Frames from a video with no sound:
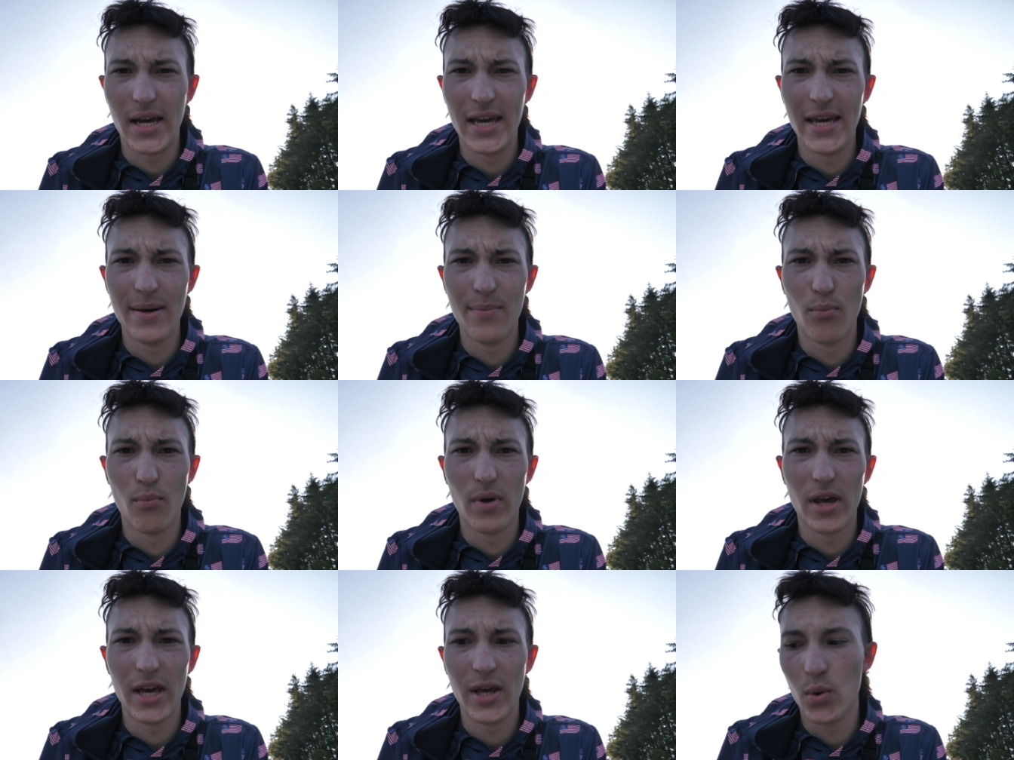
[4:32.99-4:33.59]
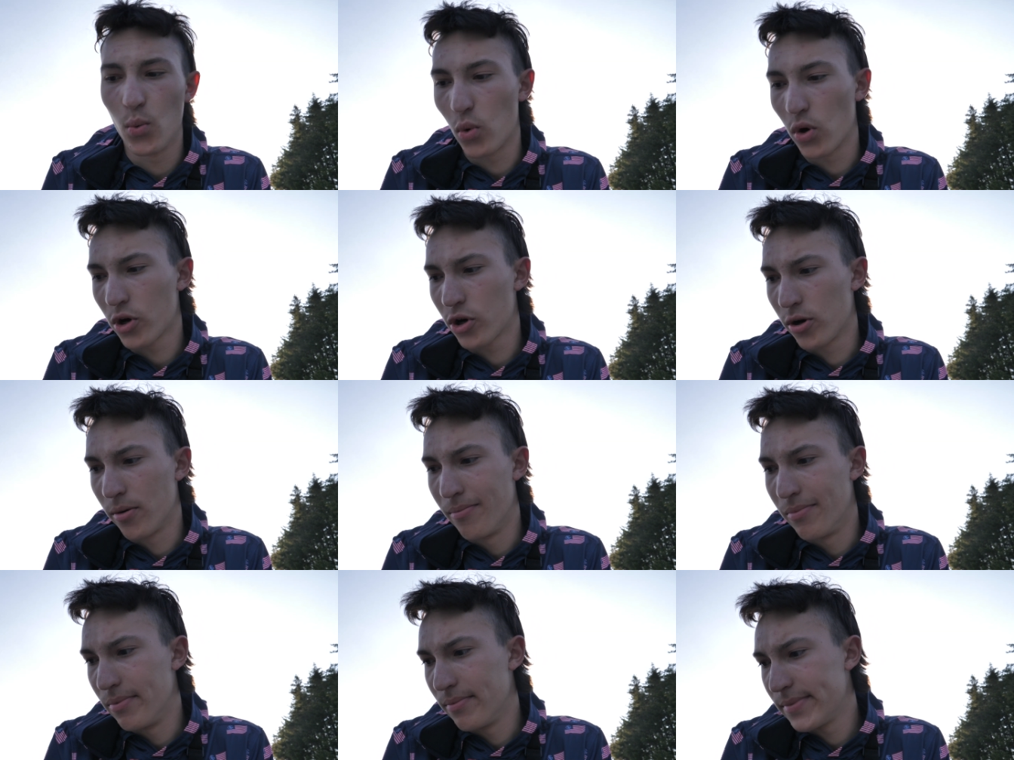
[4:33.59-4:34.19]
in in
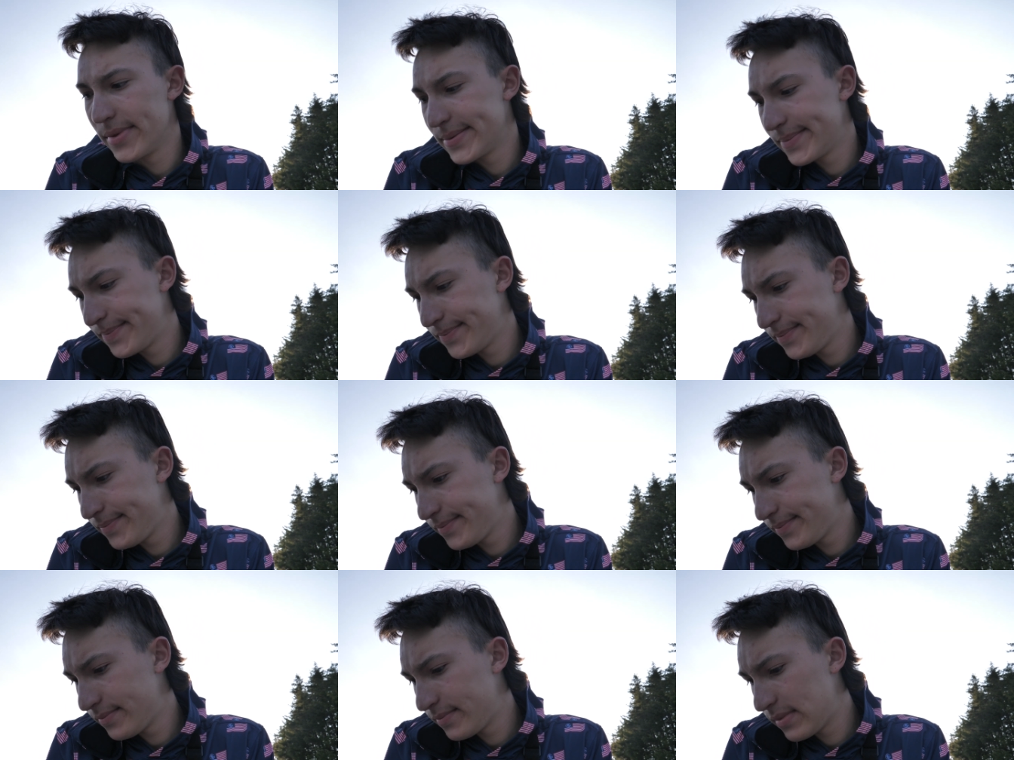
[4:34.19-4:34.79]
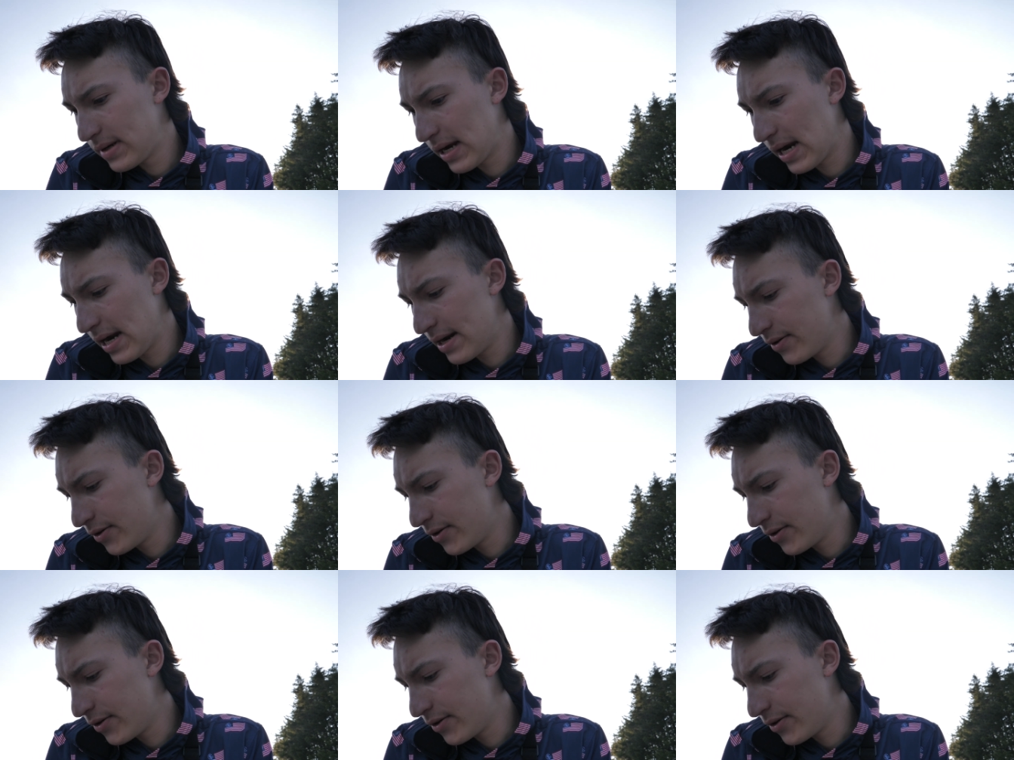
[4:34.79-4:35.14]
workable. I